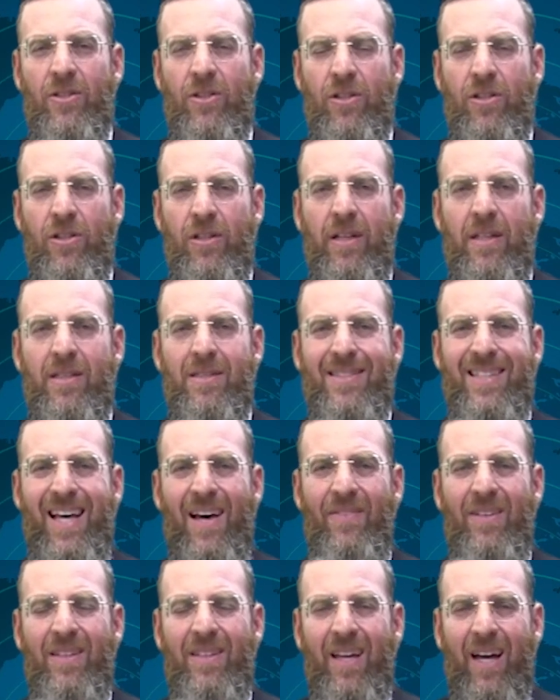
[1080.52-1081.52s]
you cook it
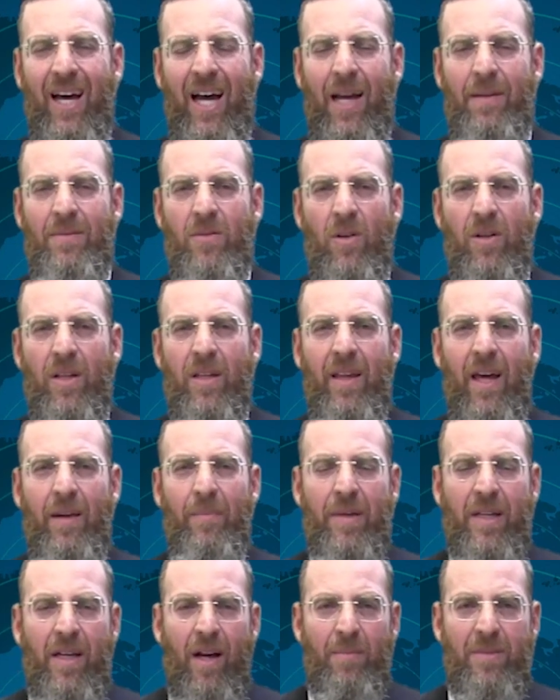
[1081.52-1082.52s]
seven times, only then
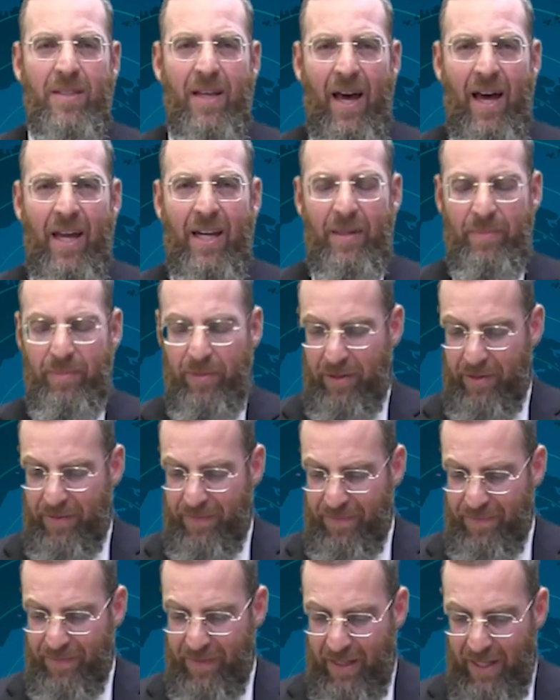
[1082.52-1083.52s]
becomes
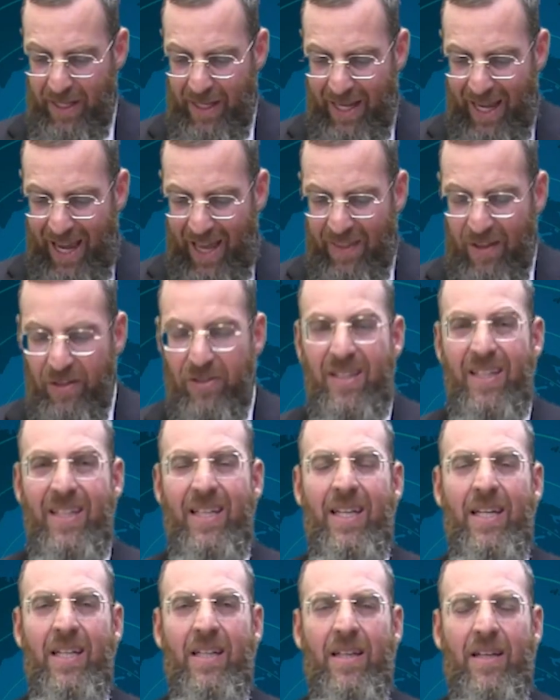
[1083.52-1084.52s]
edible. And they used
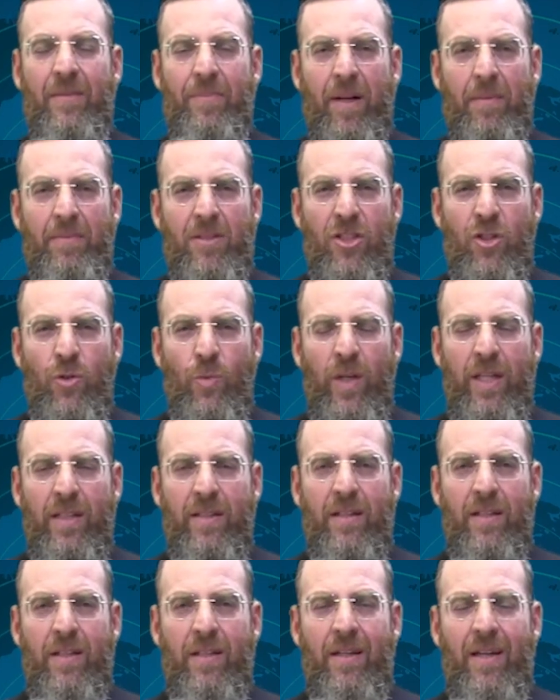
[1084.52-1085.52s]
to eat it, it becomes
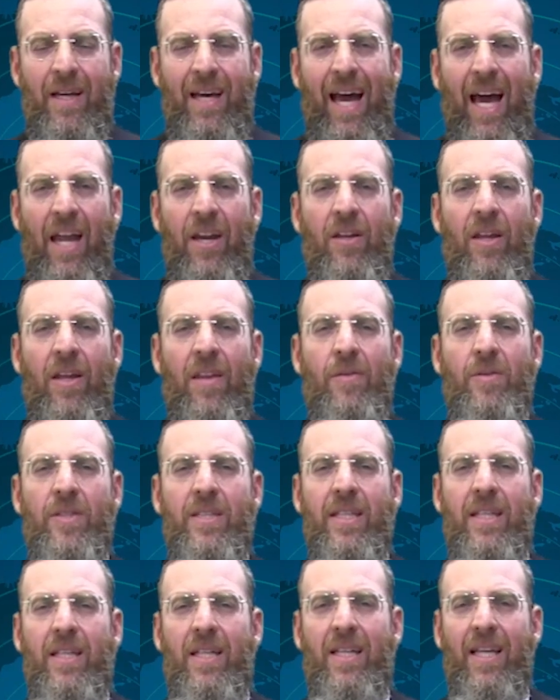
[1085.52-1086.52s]
sweetened, and they used
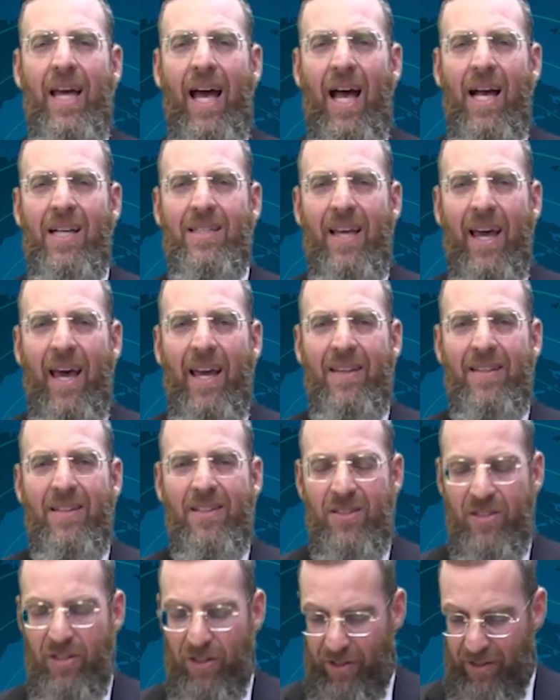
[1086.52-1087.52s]
to eat it as a
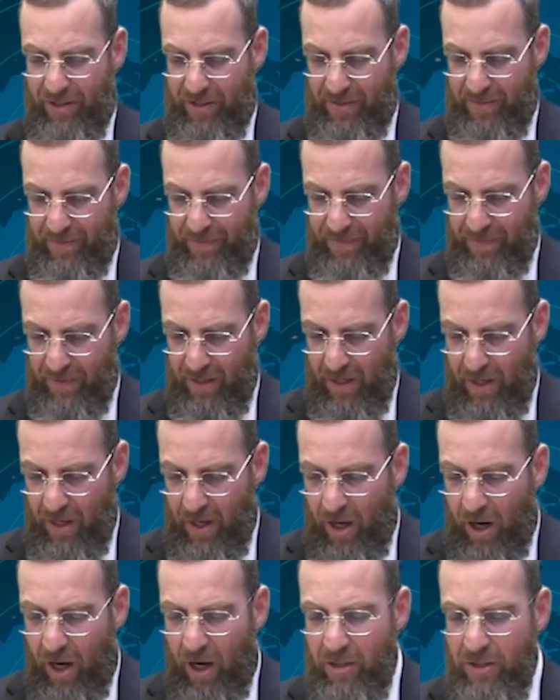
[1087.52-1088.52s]
dessert.
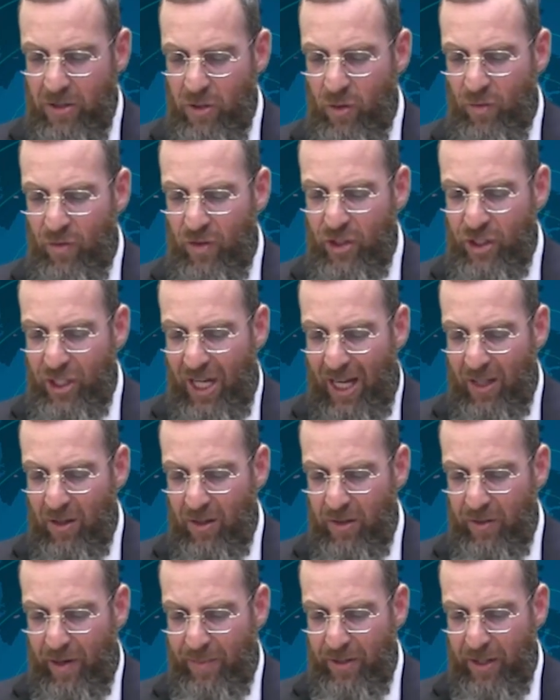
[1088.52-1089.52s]
Asu
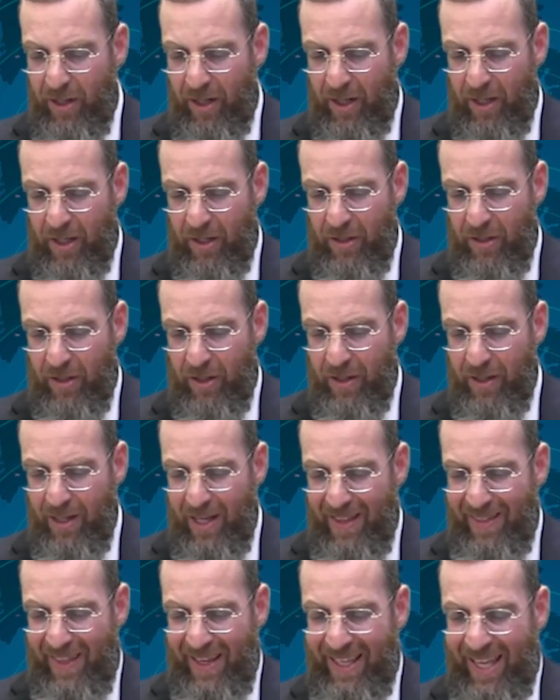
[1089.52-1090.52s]
v'shalul Rabbi Yochanan.
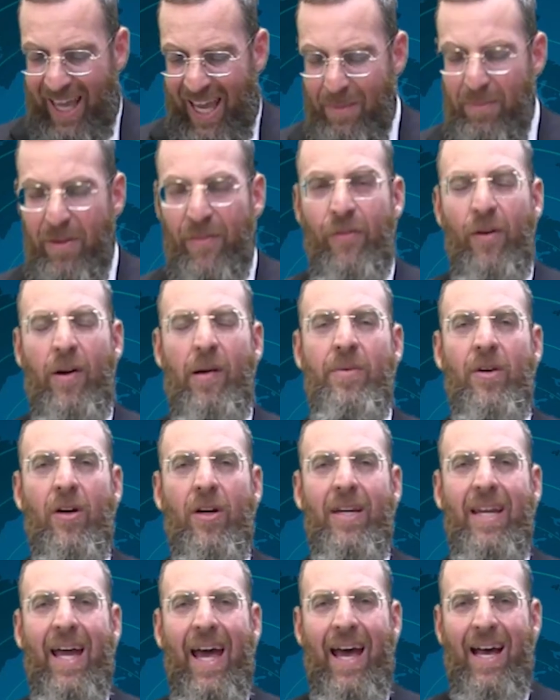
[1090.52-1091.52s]
They came before Rabbi
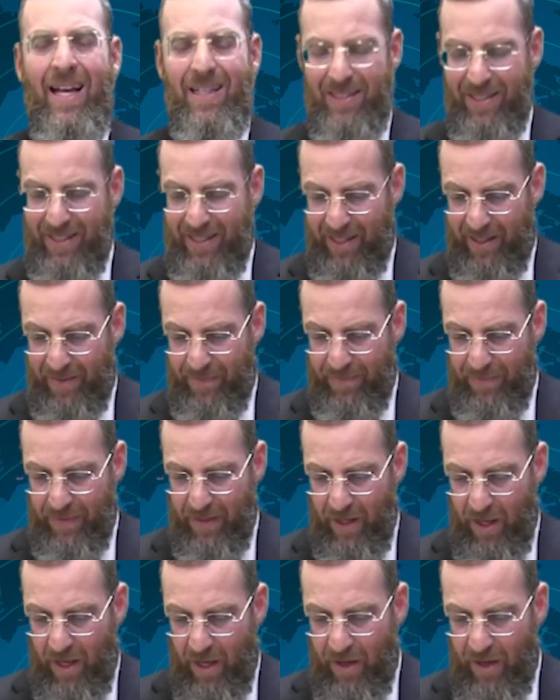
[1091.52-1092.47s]
Yochanan and asked him,